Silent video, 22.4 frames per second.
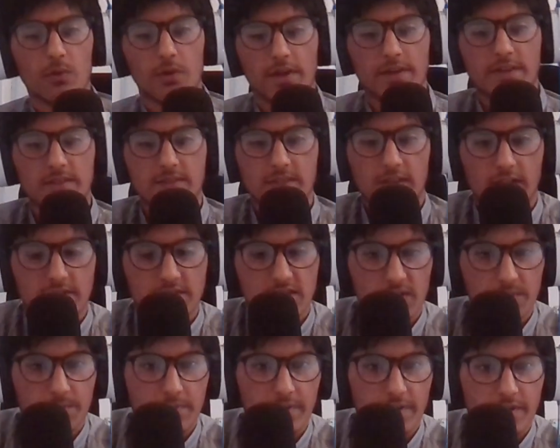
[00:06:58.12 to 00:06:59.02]
it doesn't
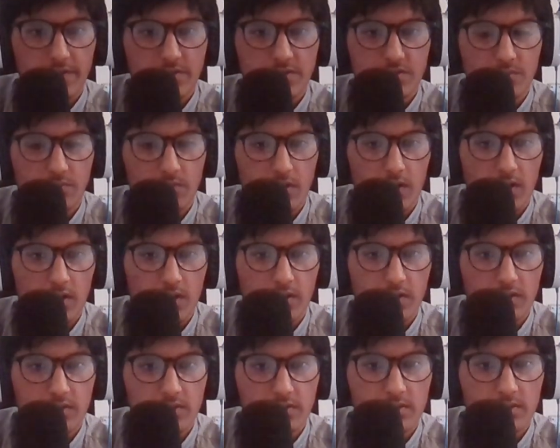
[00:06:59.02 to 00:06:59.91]
actually appear to work.
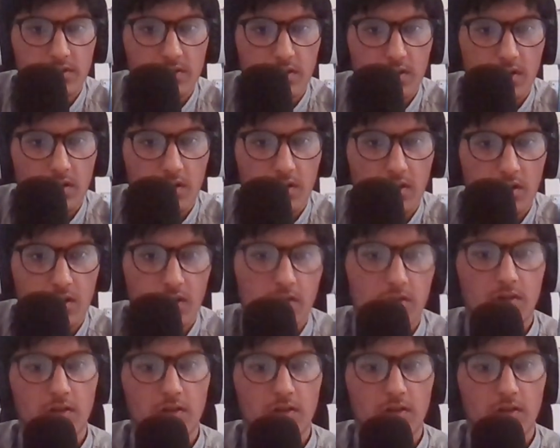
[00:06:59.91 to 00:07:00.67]
Uh,